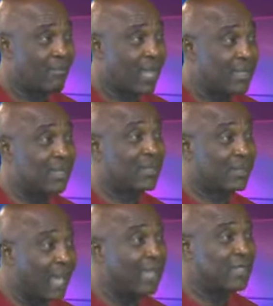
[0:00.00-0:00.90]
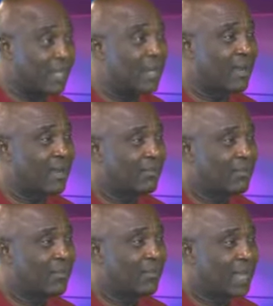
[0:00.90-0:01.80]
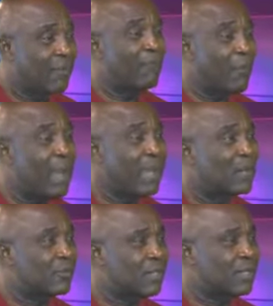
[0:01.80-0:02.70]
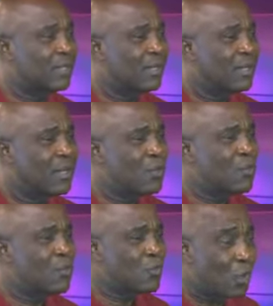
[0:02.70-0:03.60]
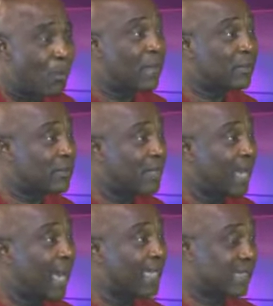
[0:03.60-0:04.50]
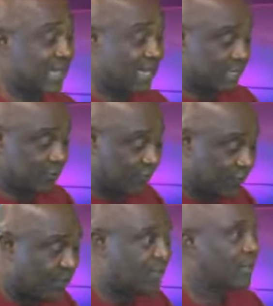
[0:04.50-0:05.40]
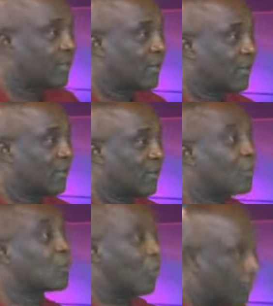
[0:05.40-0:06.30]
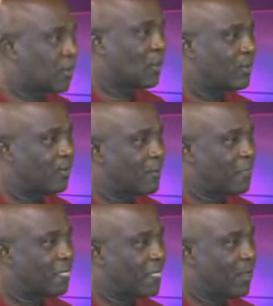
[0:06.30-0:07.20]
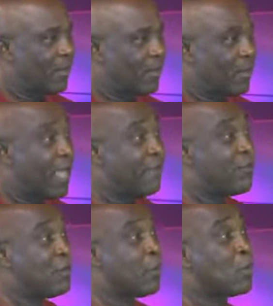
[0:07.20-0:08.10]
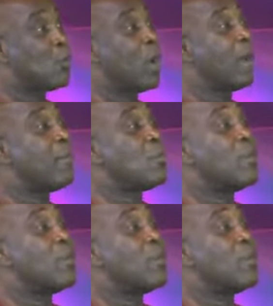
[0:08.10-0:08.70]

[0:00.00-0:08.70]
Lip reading: as a retired general and former head of state, will come out and stand his feet on corruption. Everybody will be